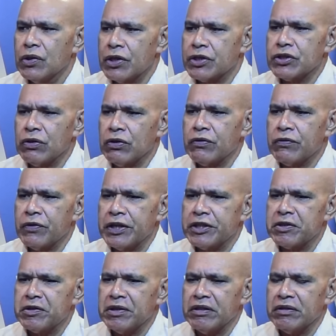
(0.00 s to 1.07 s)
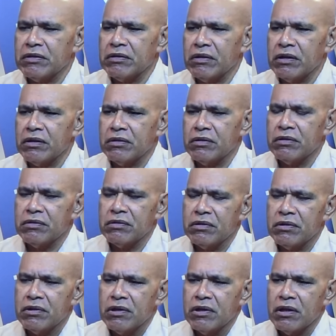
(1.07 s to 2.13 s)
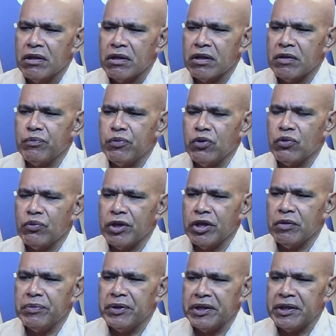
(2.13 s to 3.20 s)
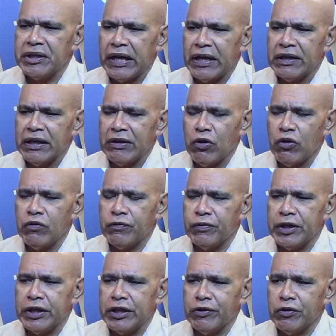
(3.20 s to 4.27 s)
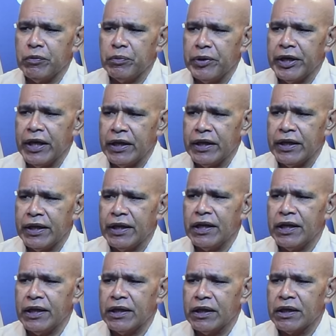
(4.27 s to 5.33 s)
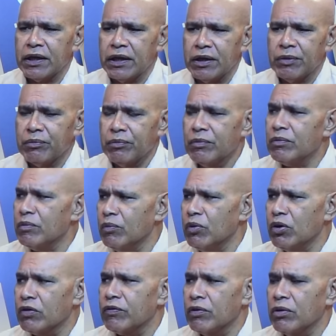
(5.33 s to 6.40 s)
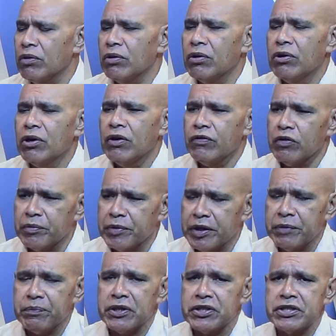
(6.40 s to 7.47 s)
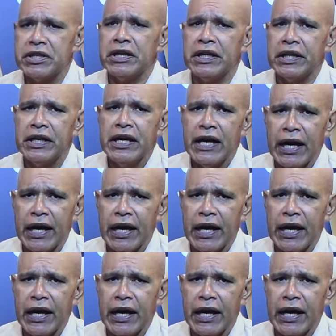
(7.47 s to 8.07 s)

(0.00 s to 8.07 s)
There's a lot of things, you know. The book will be hopefully it will be a healing book for me personally.